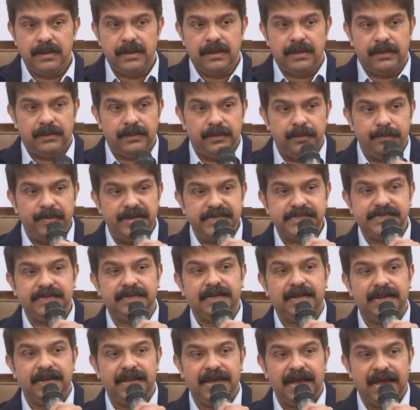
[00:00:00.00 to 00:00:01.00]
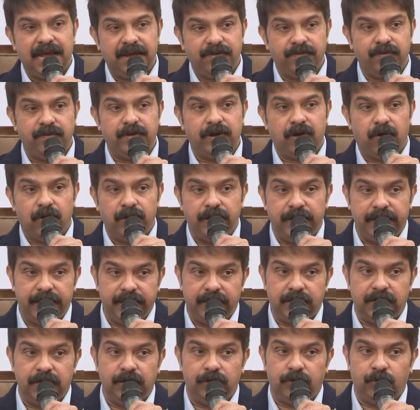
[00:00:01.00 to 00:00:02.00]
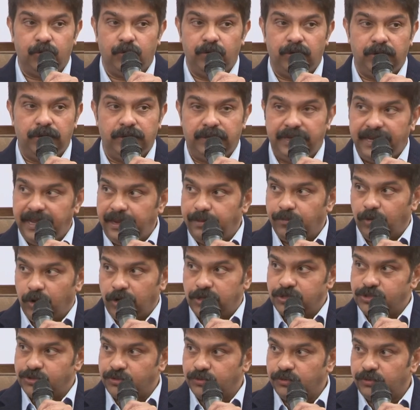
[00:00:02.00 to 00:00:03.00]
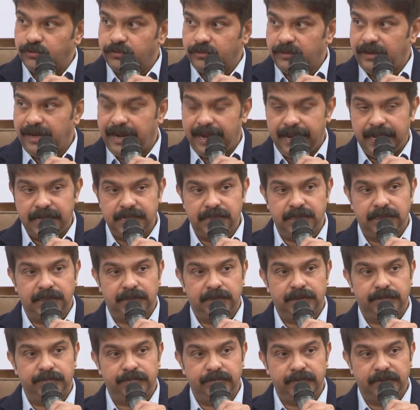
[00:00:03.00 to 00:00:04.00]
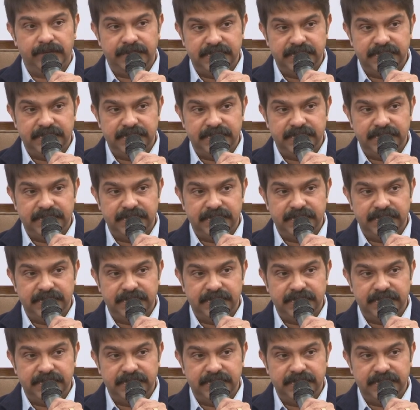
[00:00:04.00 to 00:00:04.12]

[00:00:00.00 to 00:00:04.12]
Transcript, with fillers: So basically I have a quality control team also and the